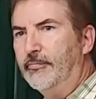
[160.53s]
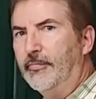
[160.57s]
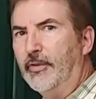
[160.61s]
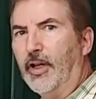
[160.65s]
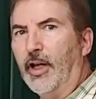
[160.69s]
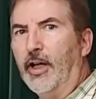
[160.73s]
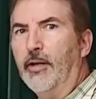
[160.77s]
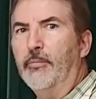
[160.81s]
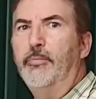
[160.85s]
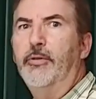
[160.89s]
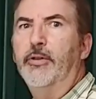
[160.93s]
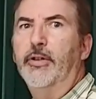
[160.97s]

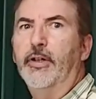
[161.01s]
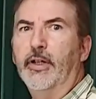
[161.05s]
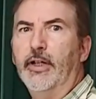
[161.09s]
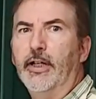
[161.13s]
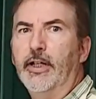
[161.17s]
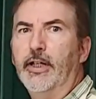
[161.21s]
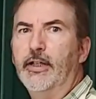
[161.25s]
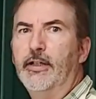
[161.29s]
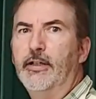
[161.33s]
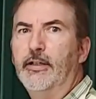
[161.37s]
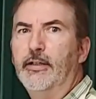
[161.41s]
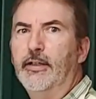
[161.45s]
I'll put a
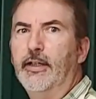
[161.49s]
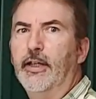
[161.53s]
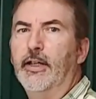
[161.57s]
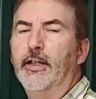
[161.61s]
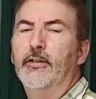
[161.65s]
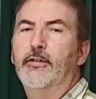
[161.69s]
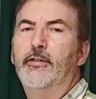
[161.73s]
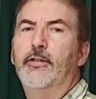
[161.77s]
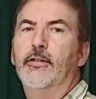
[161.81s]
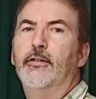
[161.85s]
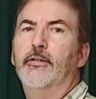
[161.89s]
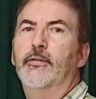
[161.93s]
link
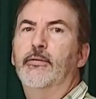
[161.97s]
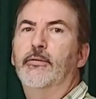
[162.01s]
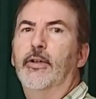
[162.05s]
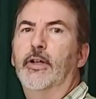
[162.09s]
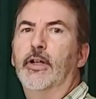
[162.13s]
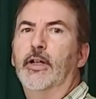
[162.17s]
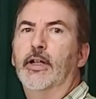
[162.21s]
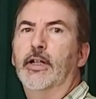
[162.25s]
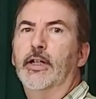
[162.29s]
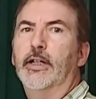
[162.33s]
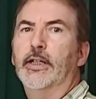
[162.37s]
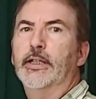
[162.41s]
into
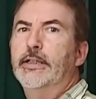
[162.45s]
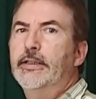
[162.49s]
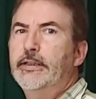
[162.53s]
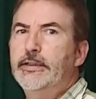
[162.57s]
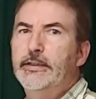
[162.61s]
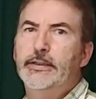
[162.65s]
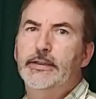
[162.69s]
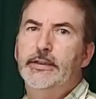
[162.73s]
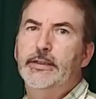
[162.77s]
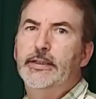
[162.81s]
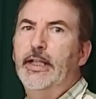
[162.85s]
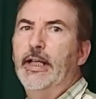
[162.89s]

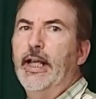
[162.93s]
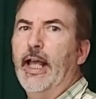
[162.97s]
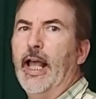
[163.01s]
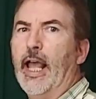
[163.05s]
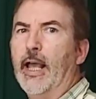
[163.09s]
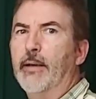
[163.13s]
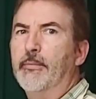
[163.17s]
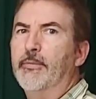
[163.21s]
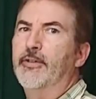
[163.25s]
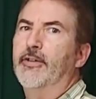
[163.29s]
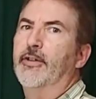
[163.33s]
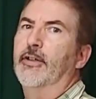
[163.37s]

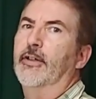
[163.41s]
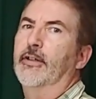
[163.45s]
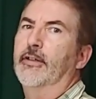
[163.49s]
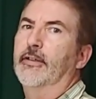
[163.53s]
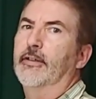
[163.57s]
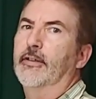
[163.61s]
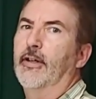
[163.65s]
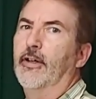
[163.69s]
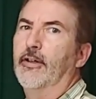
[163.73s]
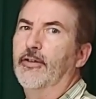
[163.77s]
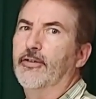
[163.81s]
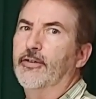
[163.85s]
Amazon
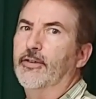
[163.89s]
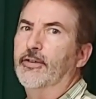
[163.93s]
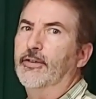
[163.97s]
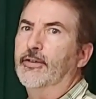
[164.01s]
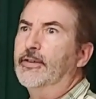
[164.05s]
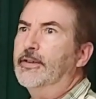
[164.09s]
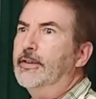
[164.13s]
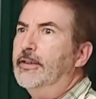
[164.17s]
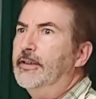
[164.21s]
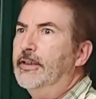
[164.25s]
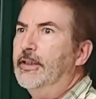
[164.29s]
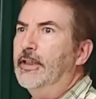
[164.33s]
also.
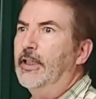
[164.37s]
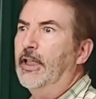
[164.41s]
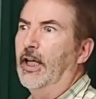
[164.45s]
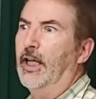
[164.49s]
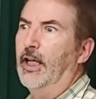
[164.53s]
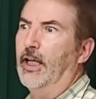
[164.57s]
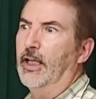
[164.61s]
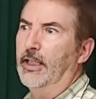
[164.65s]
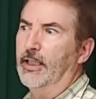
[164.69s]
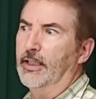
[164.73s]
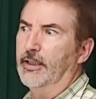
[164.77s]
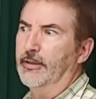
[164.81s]

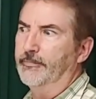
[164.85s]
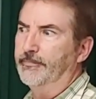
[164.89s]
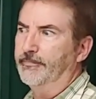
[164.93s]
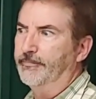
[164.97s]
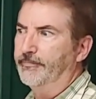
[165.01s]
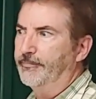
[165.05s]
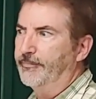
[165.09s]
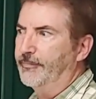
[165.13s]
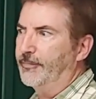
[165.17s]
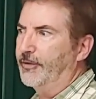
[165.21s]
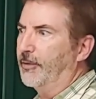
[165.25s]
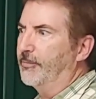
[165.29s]

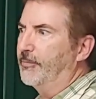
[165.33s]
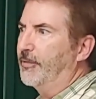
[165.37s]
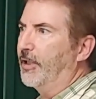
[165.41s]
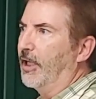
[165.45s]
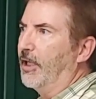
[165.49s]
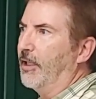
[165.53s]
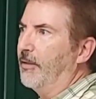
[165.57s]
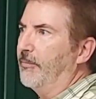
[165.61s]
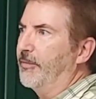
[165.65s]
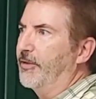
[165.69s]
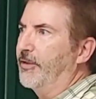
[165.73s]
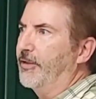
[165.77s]

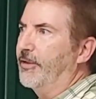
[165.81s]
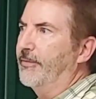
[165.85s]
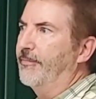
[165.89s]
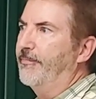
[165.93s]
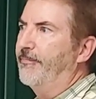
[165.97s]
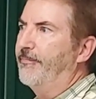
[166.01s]
Sometimes